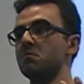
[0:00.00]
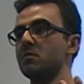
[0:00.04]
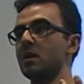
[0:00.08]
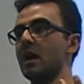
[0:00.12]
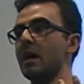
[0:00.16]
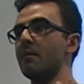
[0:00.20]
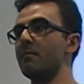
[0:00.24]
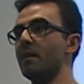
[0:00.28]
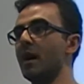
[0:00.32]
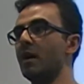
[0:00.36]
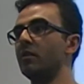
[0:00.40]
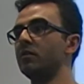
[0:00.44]

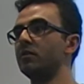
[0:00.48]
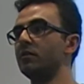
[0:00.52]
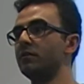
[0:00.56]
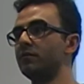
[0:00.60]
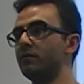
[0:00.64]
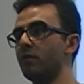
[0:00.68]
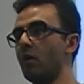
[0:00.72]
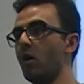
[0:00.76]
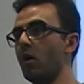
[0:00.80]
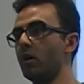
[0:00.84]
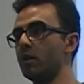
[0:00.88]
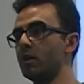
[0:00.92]
amount of
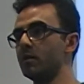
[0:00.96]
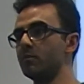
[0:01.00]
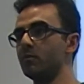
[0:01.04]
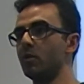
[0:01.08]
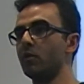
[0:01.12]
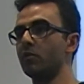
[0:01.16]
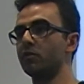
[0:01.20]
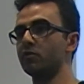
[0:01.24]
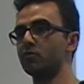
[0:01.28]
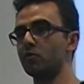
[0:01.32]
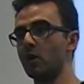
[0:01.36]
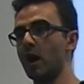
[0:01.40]
volume
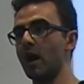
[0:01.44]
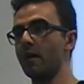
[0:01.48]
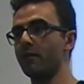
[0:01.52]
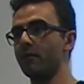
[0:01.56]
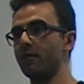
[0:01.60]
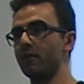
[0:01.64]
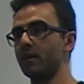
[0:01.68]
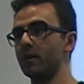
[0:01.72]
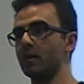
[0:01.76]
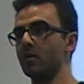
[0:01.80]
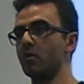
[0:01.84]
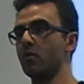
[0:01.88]
of
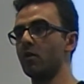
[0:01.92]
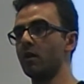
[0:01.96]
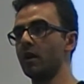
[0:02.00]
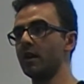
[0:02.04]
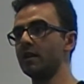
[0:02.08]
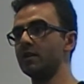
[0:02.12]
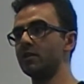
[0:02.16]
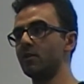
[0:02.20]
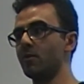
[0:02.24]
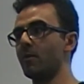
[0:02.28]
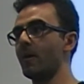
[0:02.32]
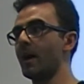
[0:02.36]
traffic or
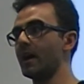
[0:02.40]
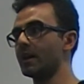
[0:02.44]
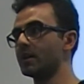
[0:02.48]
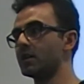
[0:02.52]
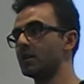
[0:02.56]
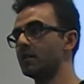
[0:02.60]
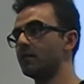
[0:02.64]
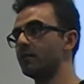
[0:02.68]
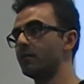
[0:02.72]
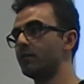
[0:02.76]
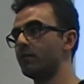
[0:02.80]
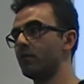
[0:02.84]

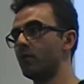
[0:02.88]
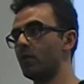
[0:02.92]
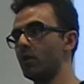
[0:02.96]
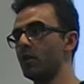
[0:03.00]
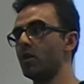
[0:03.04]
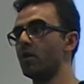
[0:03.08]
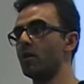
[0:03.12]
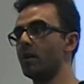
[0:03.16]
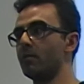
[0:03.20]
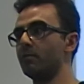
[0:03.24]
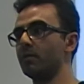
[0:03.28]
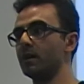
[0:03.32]
interaction for
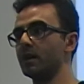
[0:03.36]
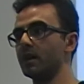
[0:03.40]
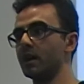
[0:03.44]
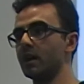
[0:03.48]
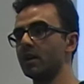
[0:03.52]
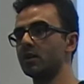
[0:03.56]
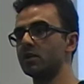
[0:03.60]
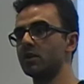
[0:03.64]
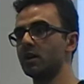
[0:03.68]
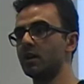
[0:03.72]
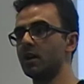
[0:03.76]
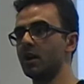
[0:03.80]
your
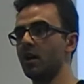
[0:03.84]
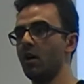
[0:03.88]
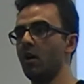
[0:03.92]
application